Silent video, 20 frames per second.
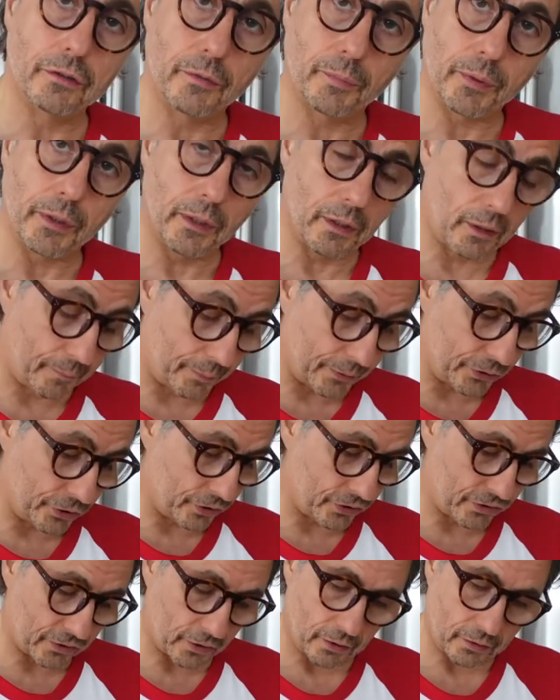to put a little pinch
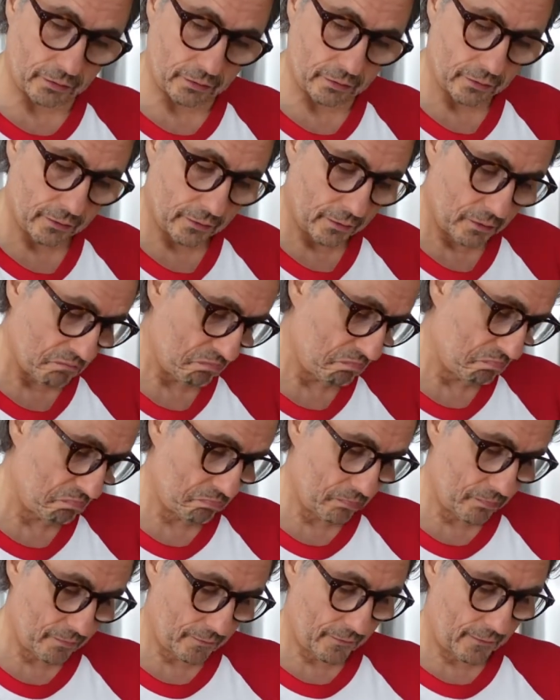of salt.
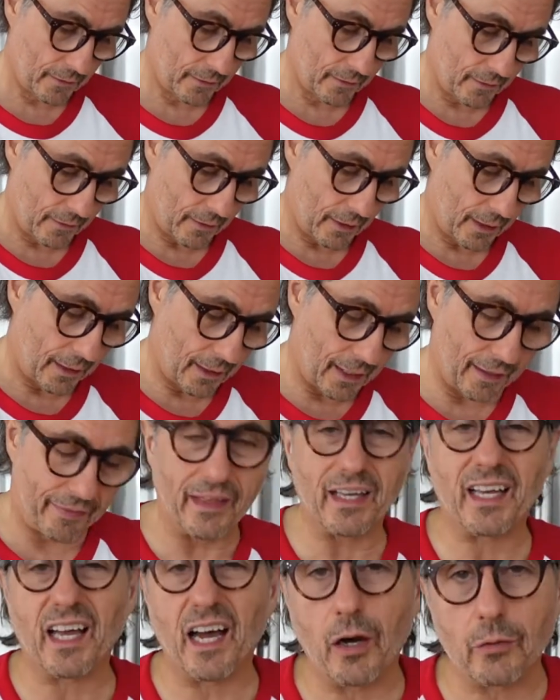I
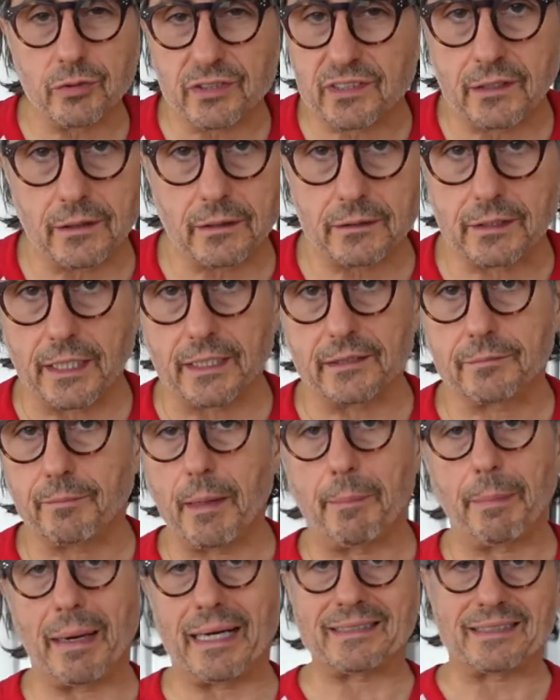think I always taste
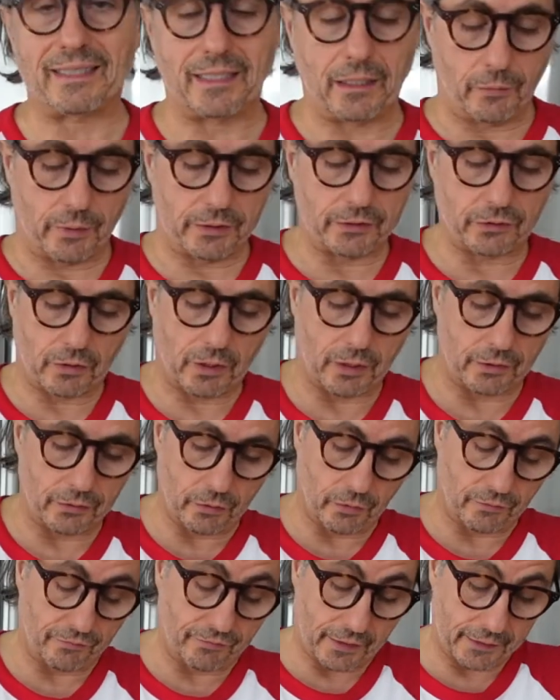my pasta anyway, so I'll know
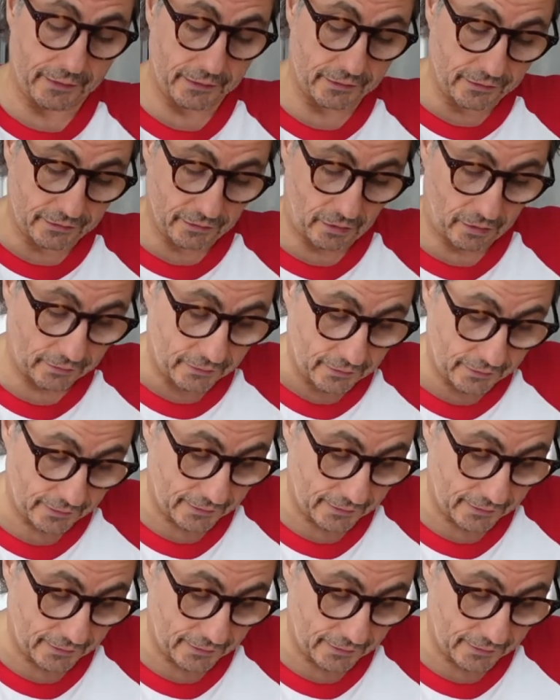if I need salt.